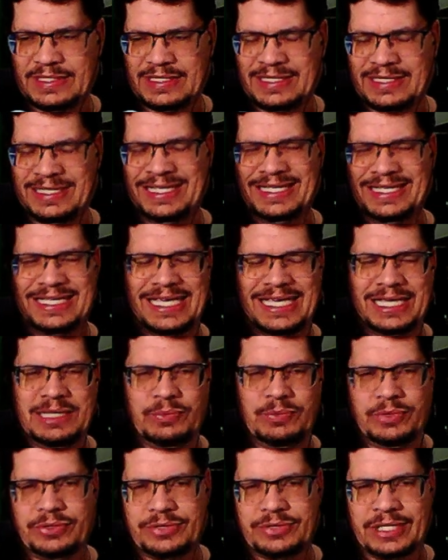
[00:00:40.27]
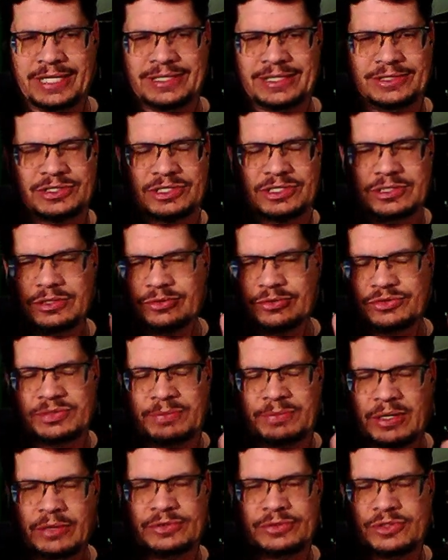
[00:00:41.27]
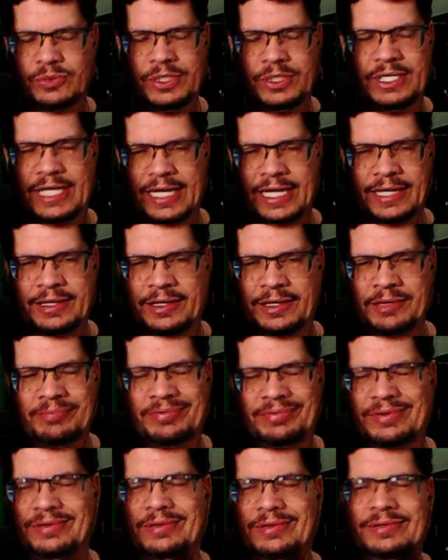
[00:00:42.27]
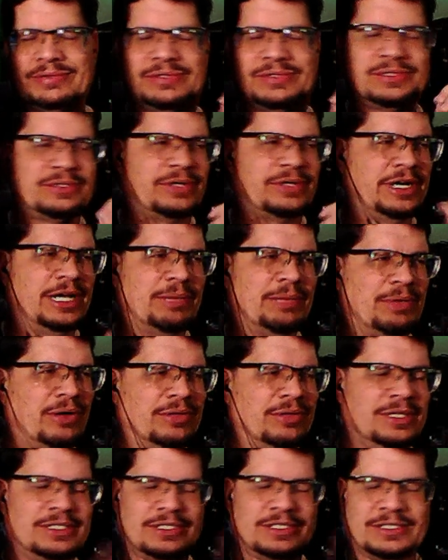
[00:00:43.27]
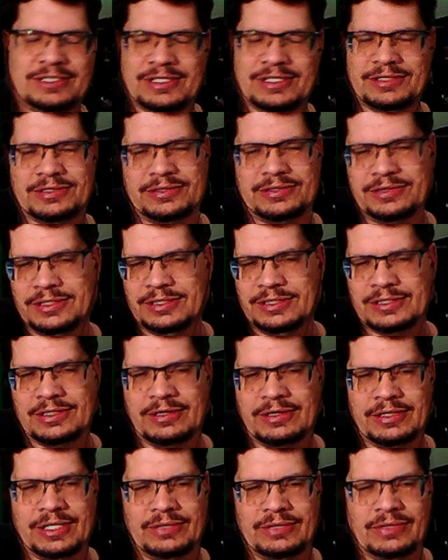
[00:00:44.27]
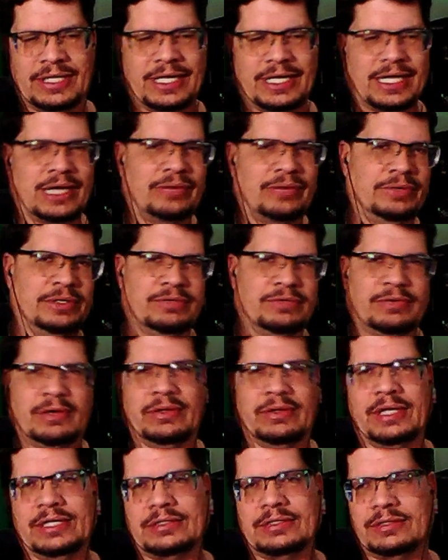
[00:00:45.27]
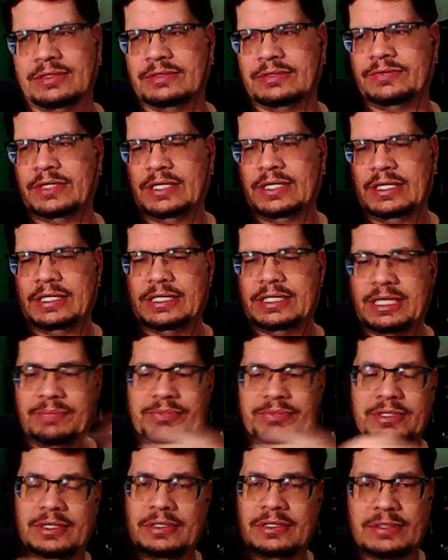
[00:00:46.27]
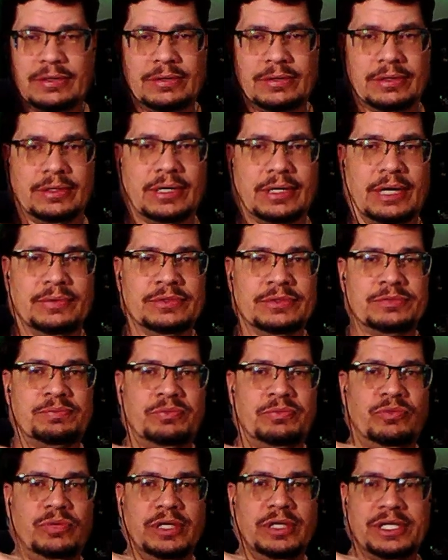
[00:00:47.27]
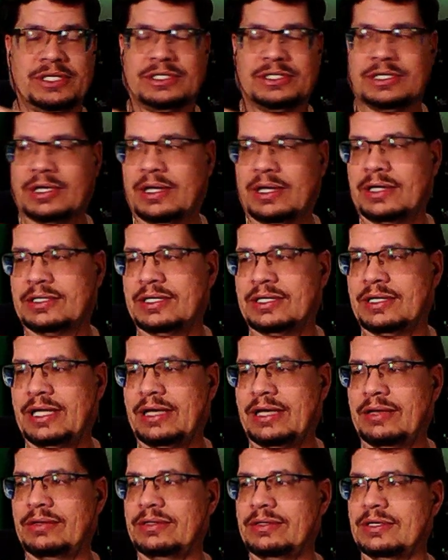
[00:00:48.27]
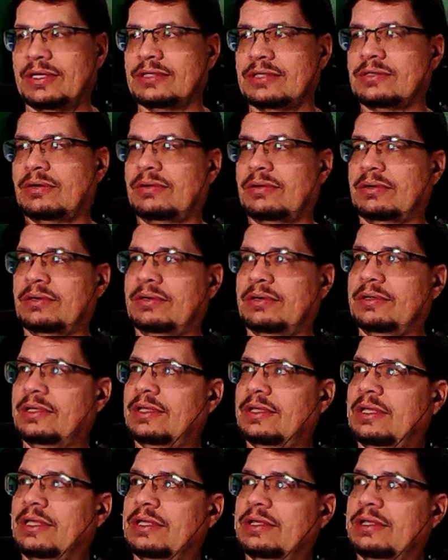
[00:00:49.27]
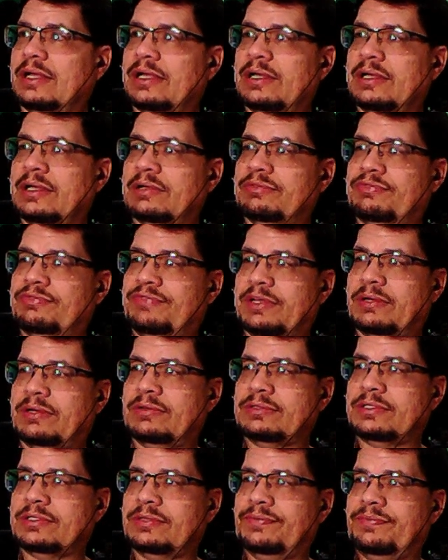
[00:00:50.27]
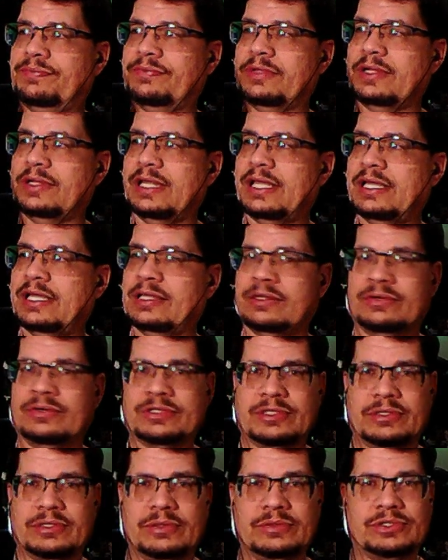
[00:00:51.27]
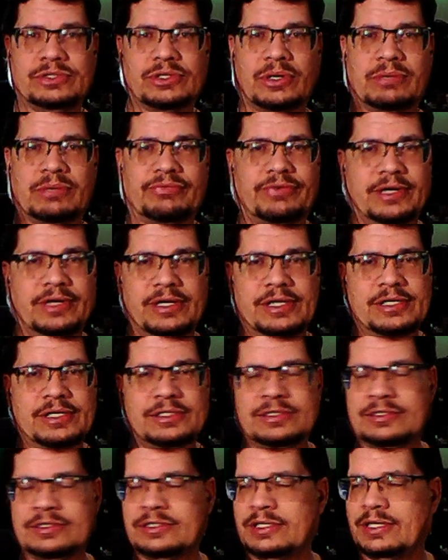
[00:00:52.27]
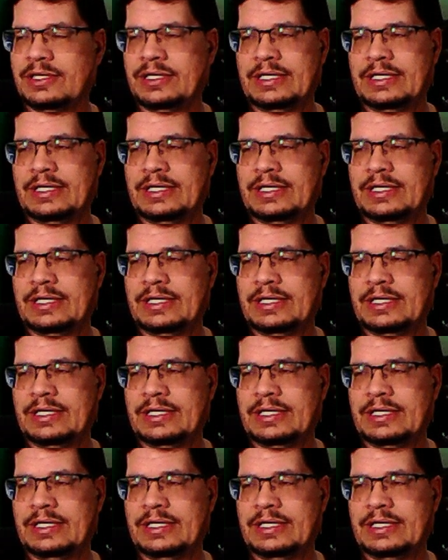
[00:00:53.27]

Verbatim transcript: It came with like this little small tweed amp, strap, all these accessories and all that. Well, I got rid of all that stuff, kept the guitar. I was really shocked at how the guitar felt, the neck. There was no sharp fret edges.